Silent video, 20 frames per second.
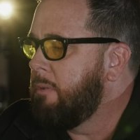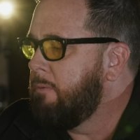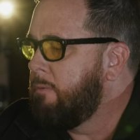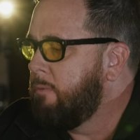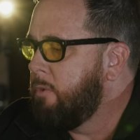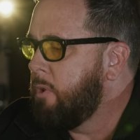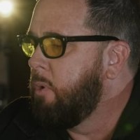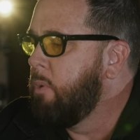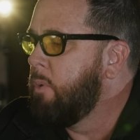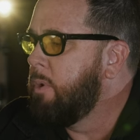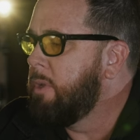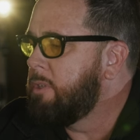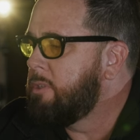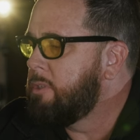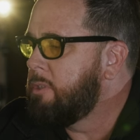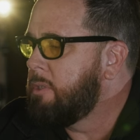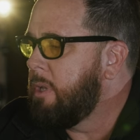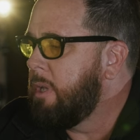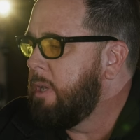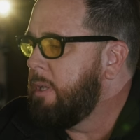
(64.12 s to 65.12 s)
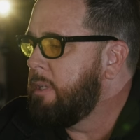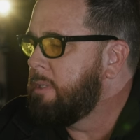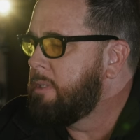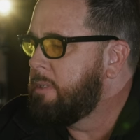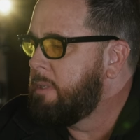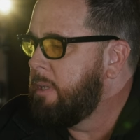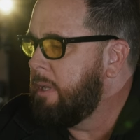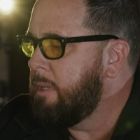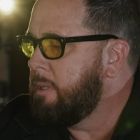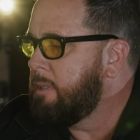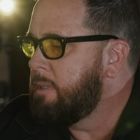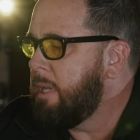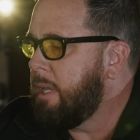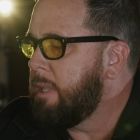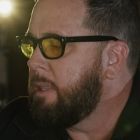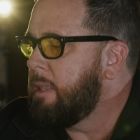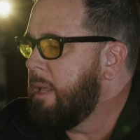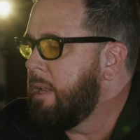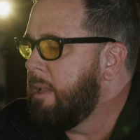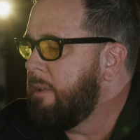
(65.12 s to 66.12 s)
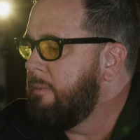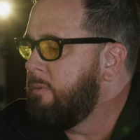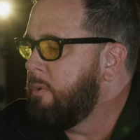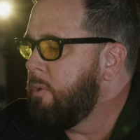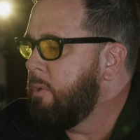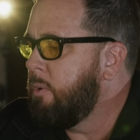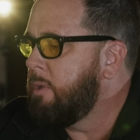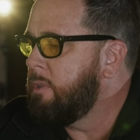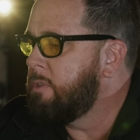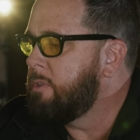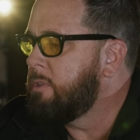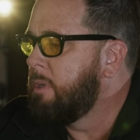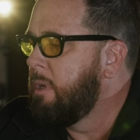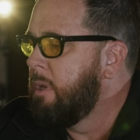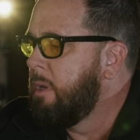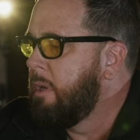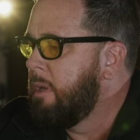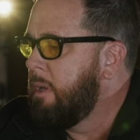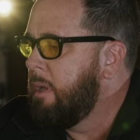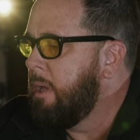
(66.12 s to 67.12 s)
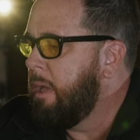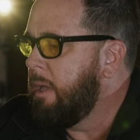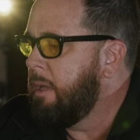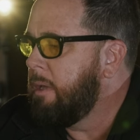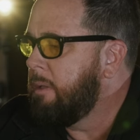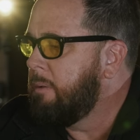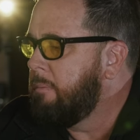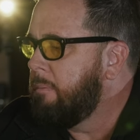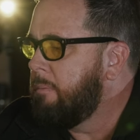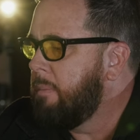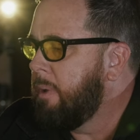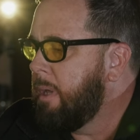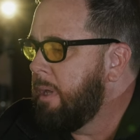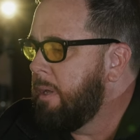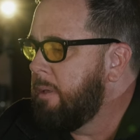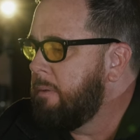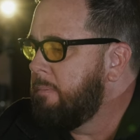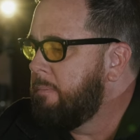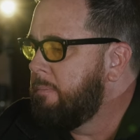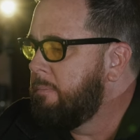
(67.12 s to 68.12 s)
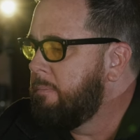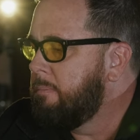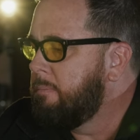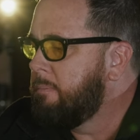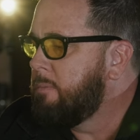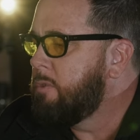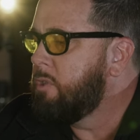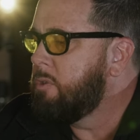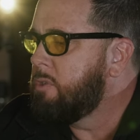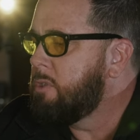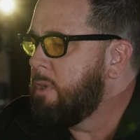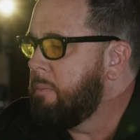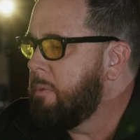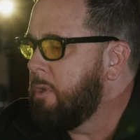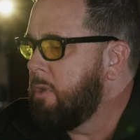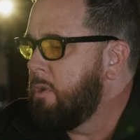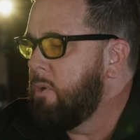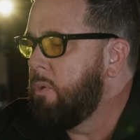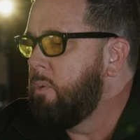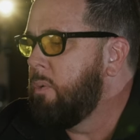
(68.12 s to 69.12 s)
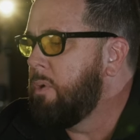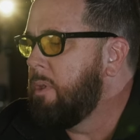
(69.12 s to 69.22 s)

influenced and take that influence and do something new